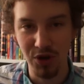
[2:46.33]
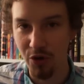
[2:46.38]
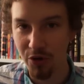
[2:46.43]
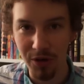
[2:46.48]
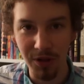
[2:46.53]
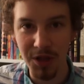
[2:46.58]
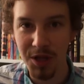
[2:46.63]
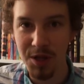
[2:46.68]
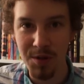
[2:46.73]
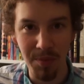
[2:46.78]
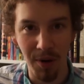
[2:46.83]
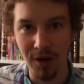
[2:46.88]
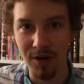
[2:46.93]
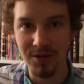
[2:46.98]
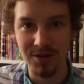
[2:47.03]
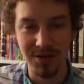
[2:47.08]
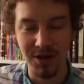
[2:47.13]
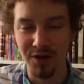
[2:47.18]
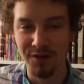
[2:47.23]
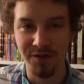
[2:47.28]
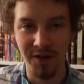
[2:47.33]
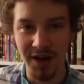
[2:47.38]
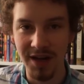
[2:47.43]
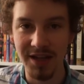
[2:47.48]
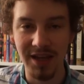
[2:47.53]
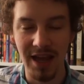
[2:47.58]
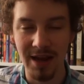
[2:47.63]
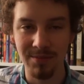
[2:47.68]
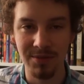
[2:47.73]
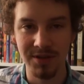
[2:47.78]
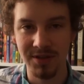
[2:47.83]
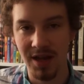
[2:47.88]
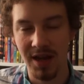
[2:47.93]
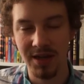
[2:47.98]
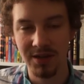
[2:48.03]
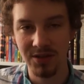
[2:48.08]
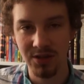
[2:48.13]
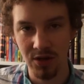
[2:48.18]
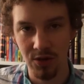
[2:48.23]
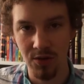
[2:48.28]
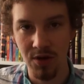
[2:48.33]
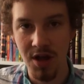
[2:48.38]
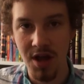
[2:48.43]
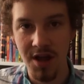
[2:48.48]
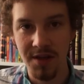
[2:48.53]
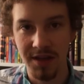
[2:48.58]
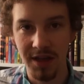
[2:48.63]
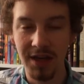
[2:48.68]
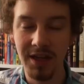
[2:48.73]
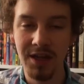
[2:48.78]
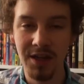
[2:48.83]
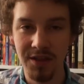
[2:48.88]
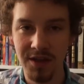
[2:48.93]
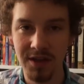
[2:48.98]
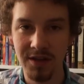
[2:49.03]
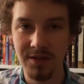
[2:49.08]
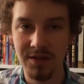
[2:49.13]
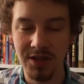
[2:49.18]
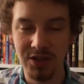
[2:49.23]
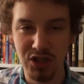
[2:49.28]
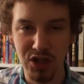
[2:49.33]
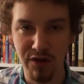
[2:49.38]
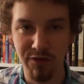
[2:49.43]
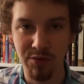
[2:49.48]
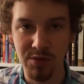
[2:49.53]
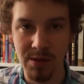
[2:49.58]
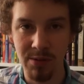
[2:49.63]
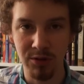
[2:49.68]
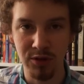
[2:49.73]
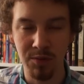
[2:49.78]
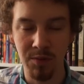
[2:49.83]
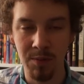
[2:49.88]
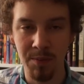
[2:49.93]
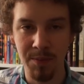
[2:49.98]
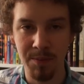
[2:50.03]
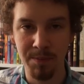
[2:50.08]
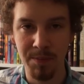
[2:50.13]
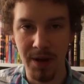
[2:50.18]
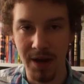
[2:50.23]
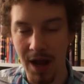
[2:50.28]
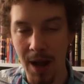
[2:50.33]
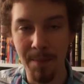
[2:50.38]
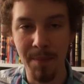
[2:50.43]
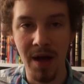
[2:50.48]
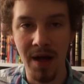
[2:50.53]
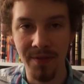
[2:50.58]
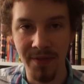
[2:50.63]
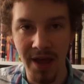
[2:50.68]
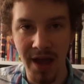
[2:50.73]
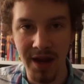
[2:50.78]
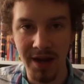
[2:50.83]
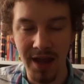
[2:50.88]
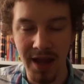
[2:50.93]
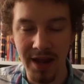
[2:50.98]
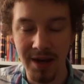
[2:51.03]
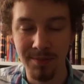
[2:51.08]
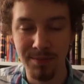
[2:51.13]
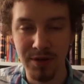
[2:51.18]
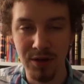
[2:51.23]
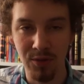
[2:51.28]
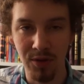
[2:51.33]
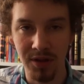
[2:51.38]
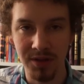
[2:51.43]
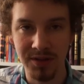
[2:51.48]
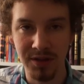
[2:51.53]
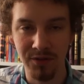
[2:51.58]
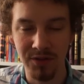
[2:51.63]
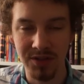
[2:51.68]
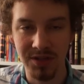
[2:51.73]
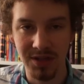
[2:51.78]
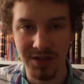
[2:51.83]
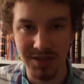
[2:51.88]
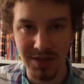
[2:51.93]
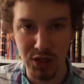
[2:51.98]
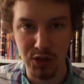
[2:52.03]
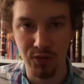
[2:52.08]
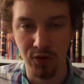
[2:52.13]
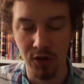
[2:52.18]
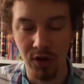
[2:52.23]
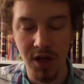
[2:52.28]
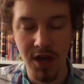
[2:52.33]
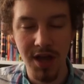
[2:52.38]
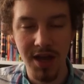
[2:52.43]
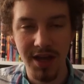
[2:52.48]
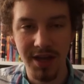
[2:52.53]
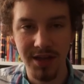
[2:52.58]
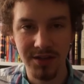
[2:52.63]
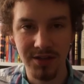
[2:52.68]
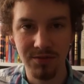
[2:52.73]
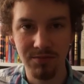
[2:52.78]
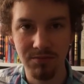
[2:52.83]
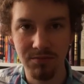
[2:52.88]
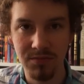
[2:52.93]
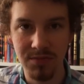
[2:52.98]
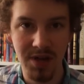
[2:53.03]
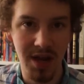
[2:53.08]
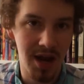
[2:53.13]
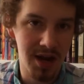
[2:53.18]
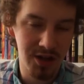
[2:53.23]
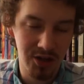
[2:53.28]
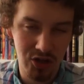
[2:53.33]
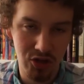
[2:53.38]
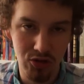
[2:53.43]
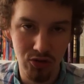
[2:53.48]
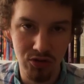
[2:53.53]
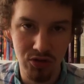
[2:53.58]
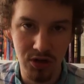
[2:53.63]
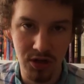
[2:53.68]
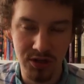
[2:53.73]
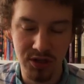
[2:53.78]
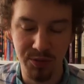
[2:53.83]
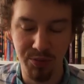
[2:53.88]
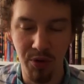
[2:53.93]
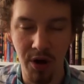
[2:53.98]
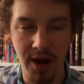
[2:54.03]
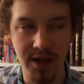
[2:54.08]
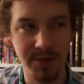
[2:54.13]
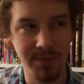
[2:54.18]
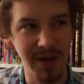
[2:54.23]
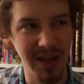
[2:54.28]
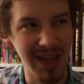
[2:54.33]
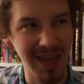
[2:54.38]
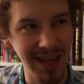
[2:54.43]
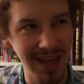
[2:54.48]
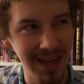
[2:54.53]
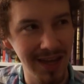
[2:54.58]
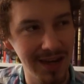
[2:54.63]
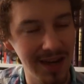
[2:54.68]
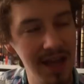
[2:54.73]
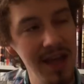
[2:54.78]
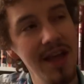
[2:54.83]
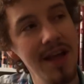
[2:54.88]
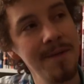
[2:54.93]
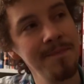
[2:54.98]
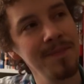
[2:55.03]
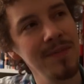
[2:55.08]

totally part of fighting game design. So the idea that Jeff would be able to pick up on that and be relatively successful is not a huge surprise. But I can't.